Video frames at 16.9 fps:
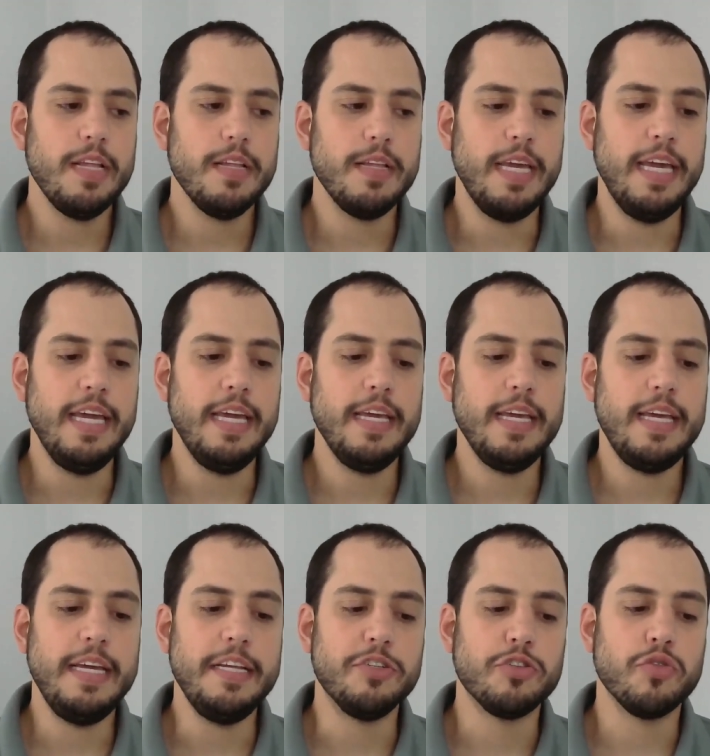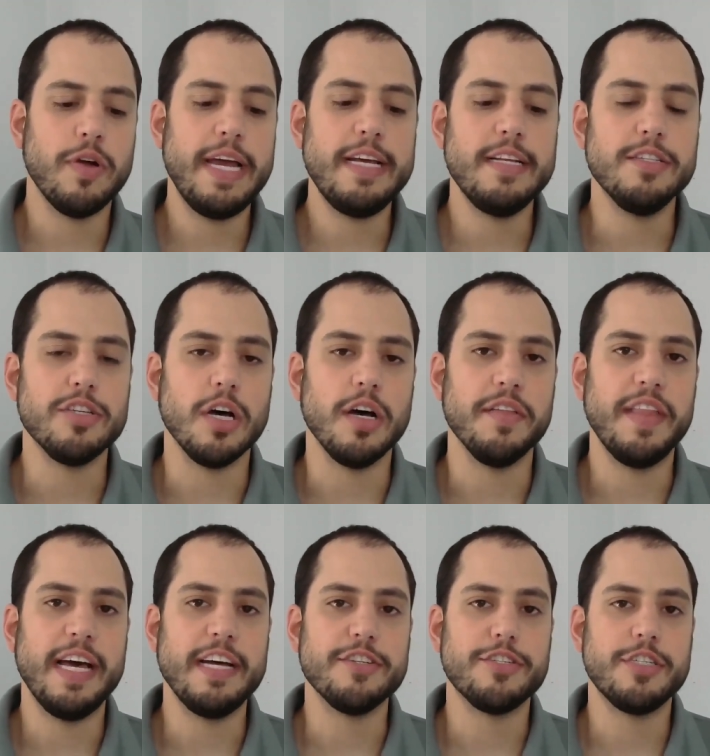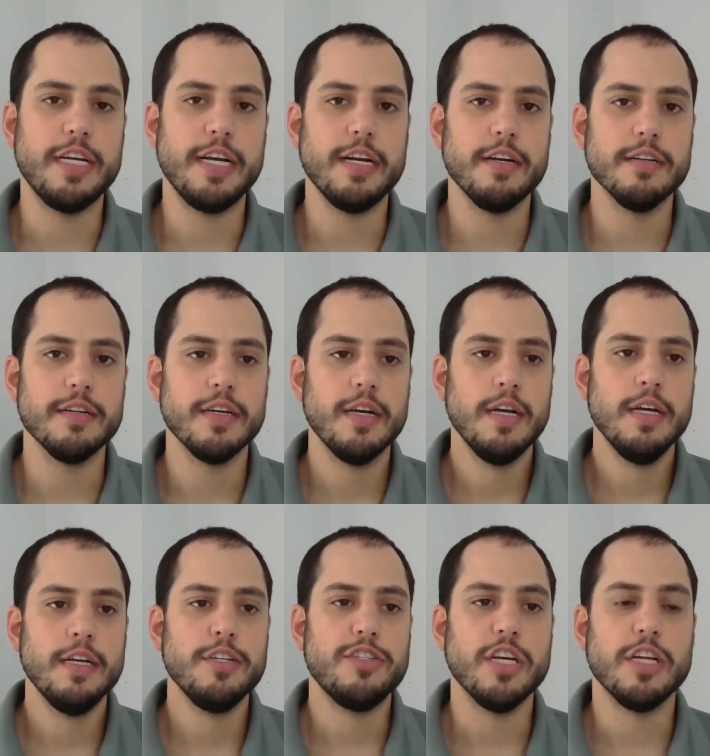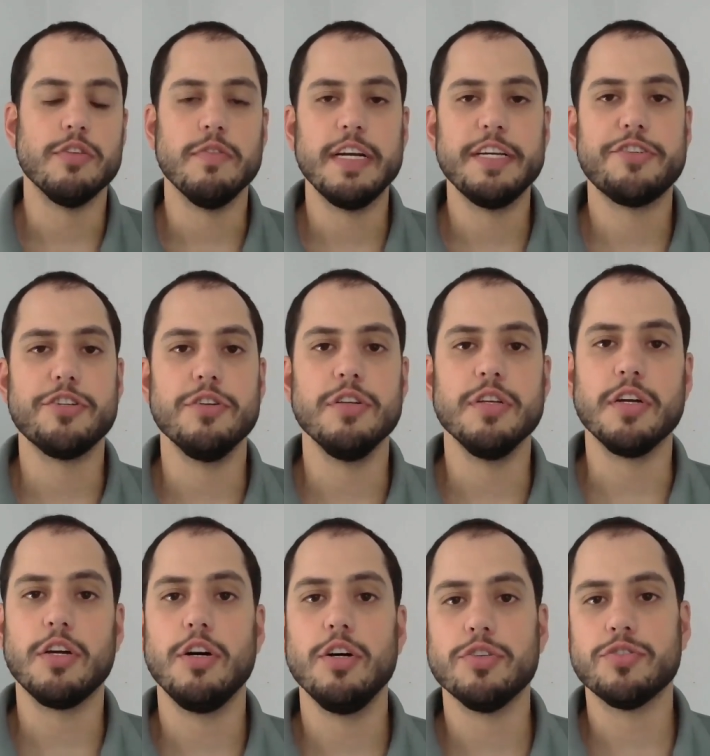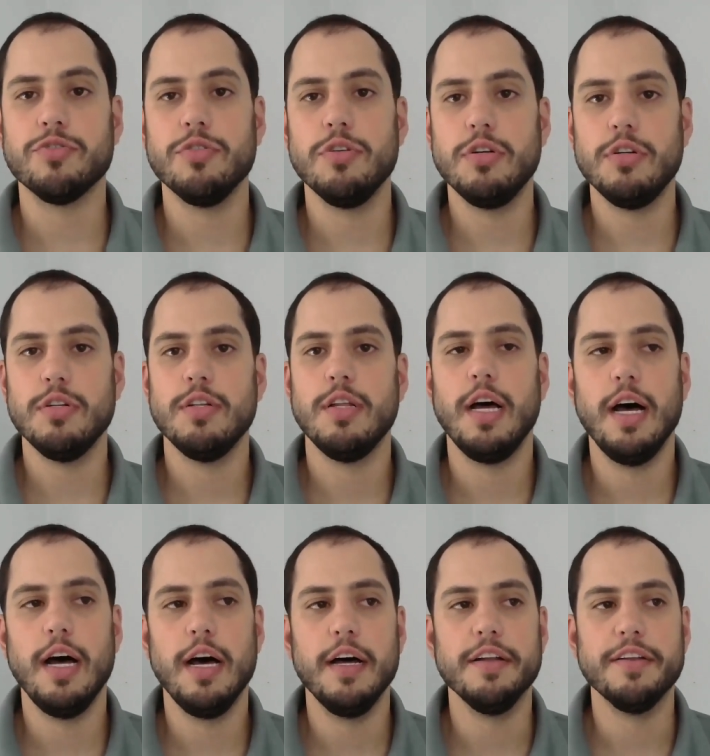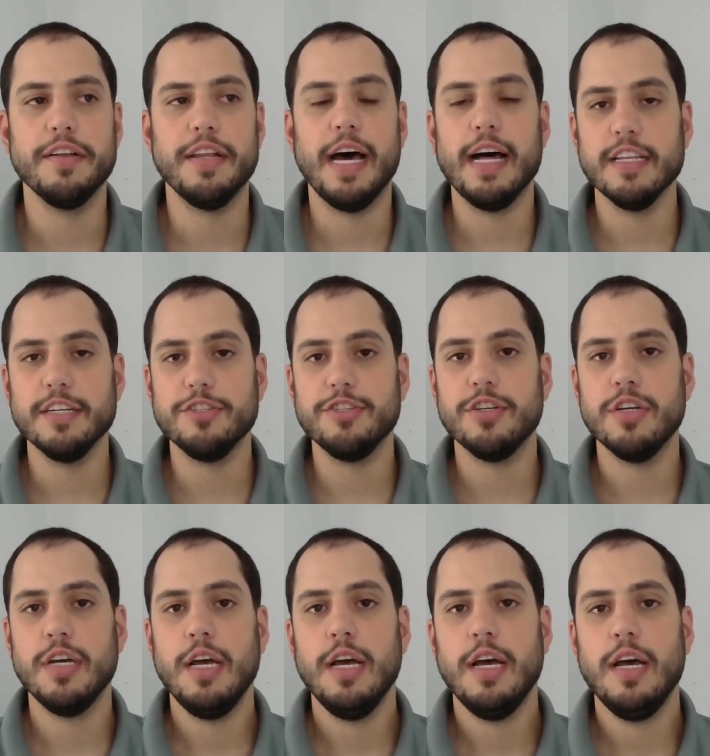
he he trades on that shared generational and cultural uh, knowledge